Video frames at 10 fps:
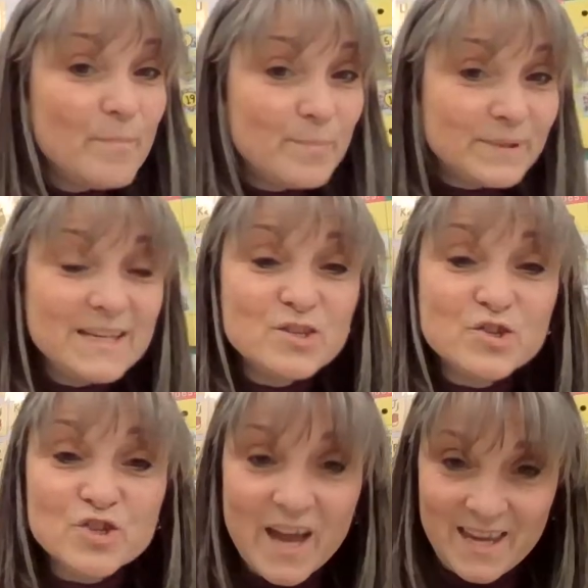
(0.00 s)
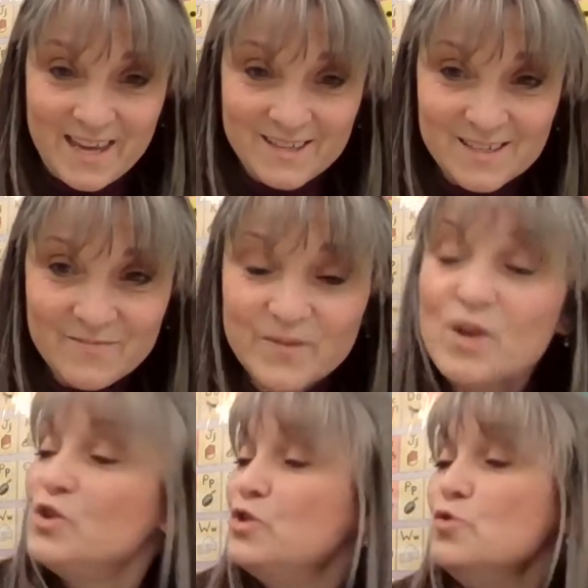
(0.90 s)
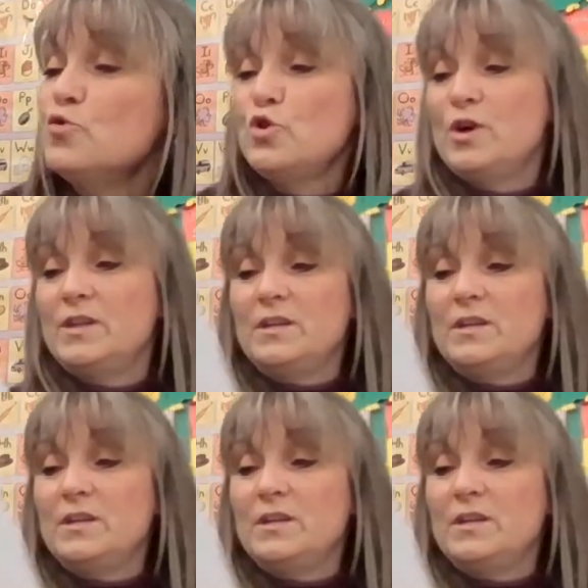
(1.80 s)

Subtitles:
please check it. You could